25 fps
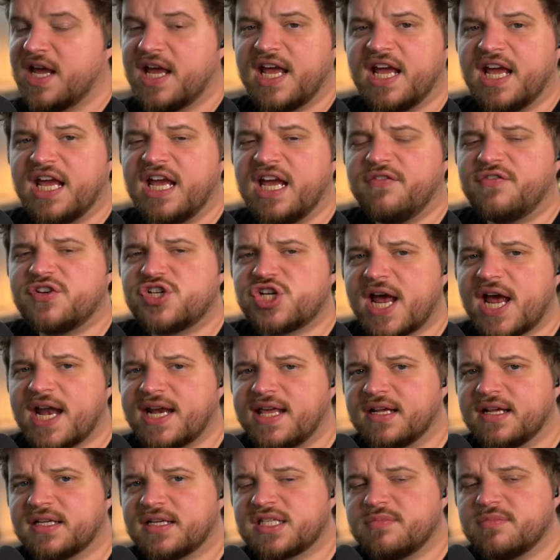If chat
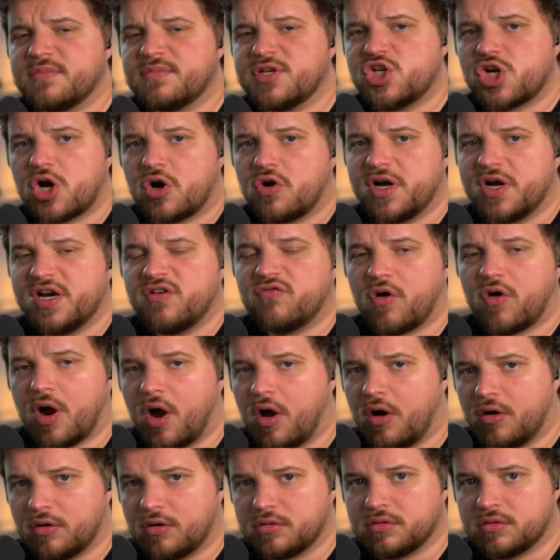gets the majority
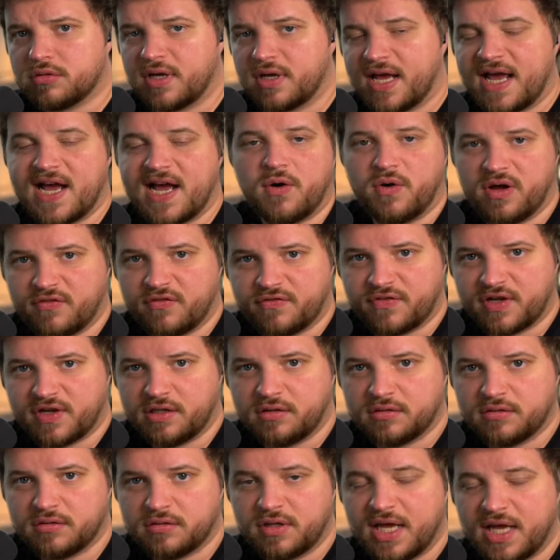wrong, however,
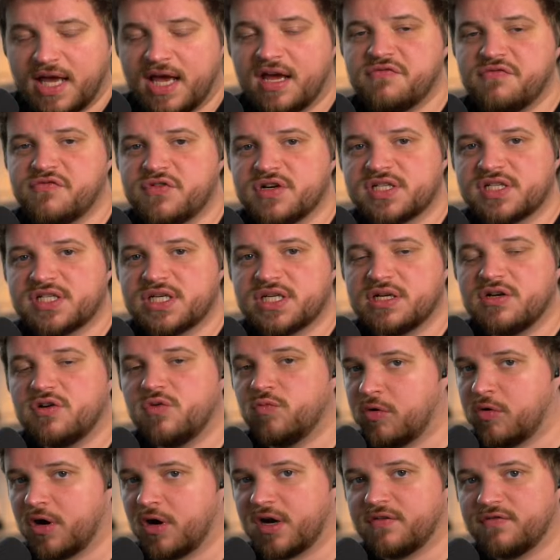every single
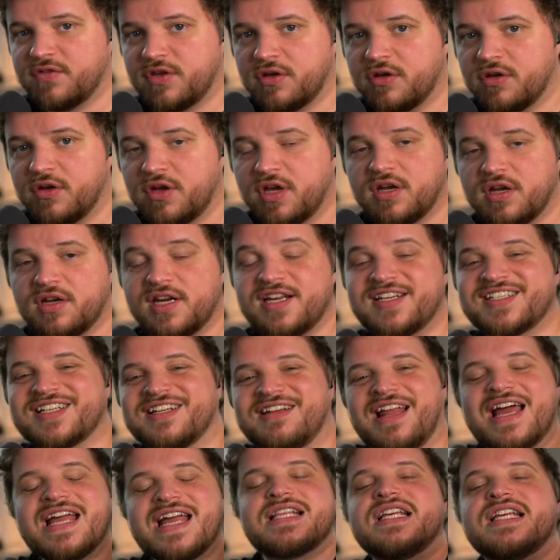one of you needs to
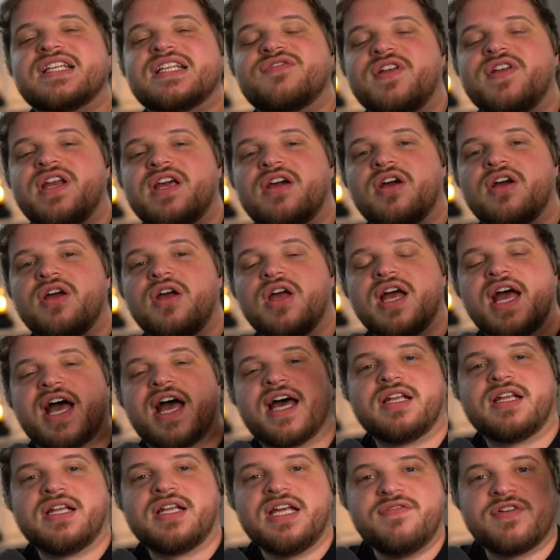like this video
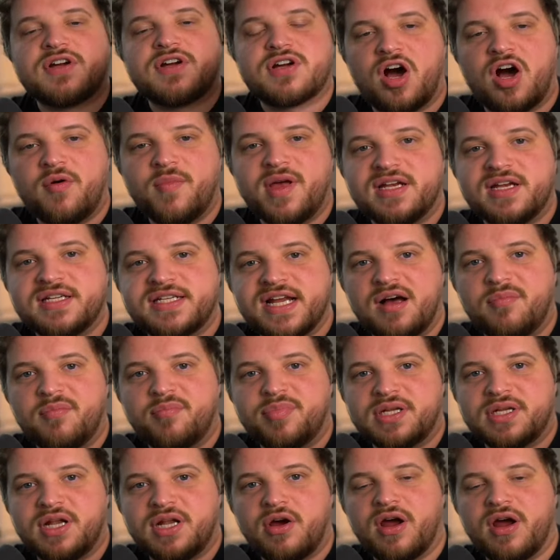and leave a comment down
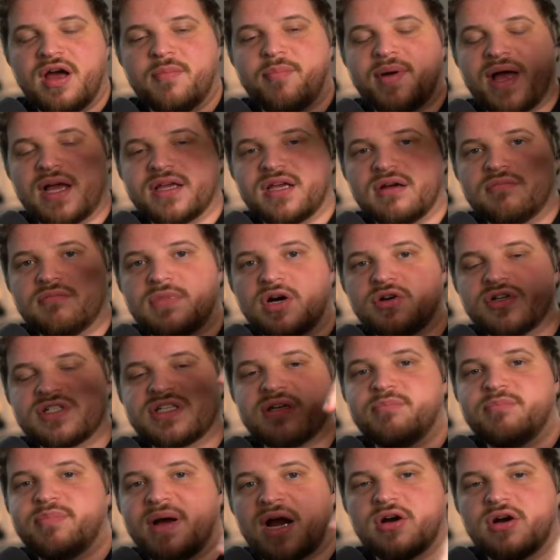below about your most
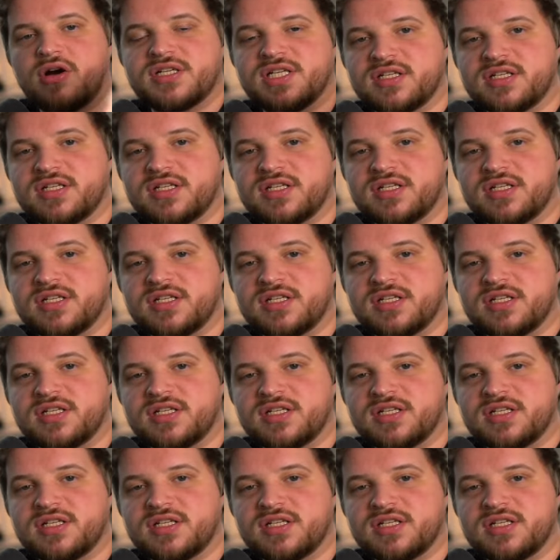embarrassing